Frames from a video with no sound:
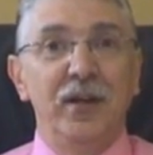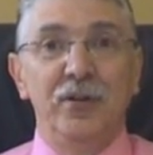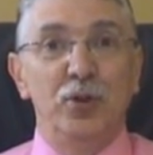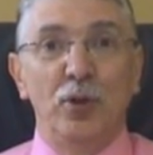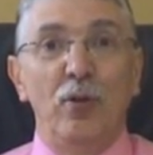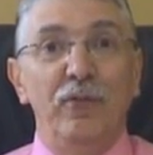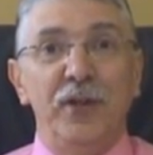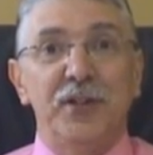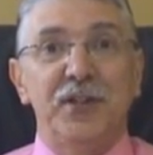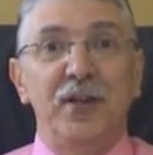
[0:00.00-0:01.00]
can solve
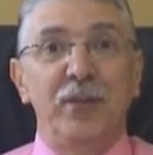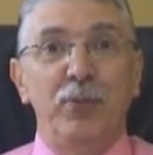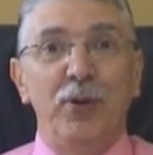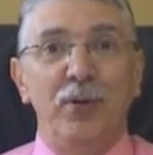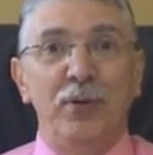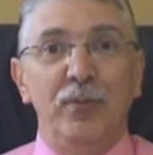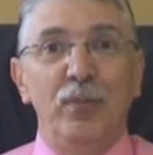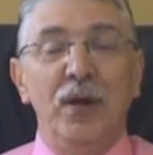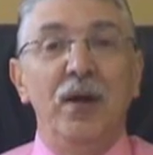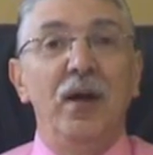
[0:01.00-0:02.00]
this silly
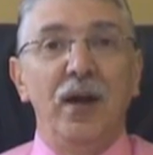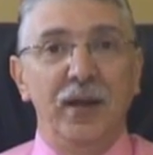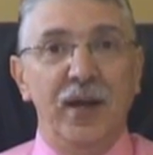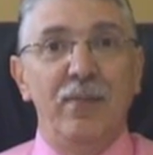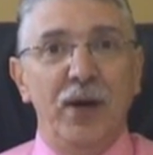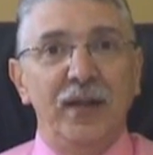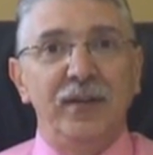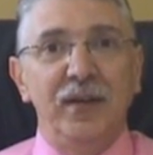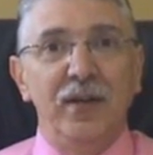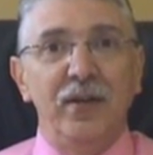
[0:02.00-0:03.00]
problem and get back
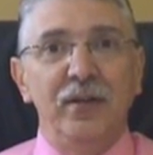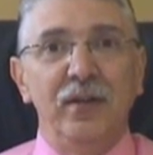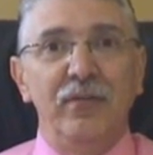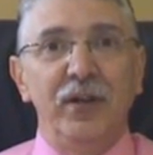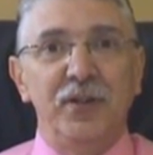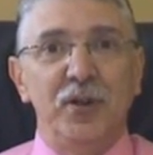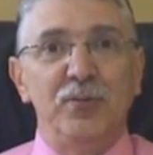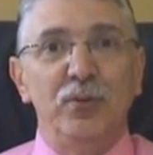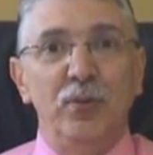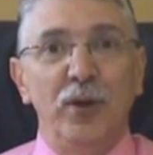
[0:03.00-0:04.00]
together and living as
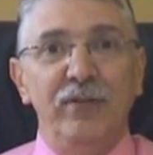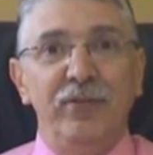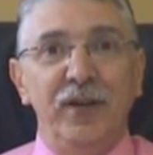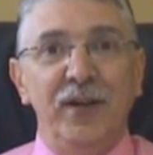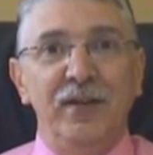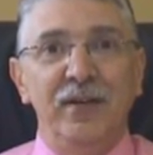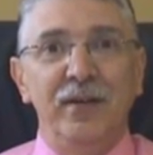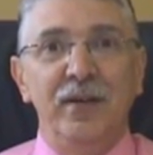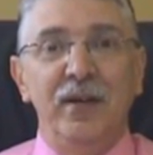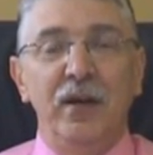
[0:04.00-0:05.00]
husband and wife again.
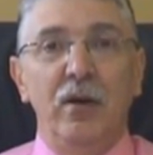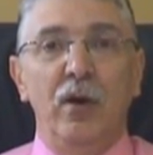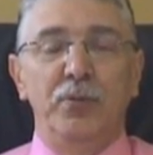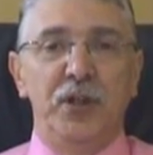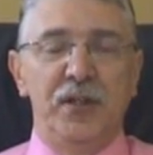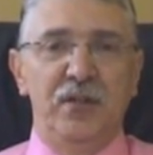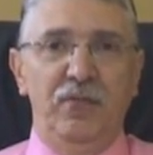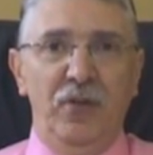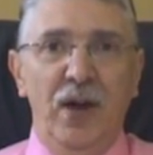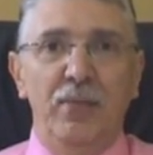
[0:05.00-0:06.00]
It upsets the
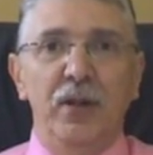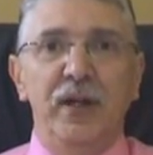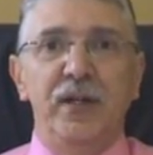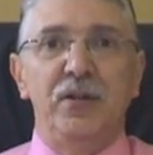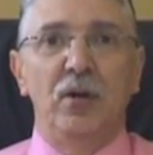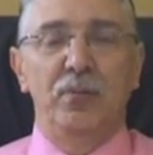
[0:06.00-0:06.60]
families, it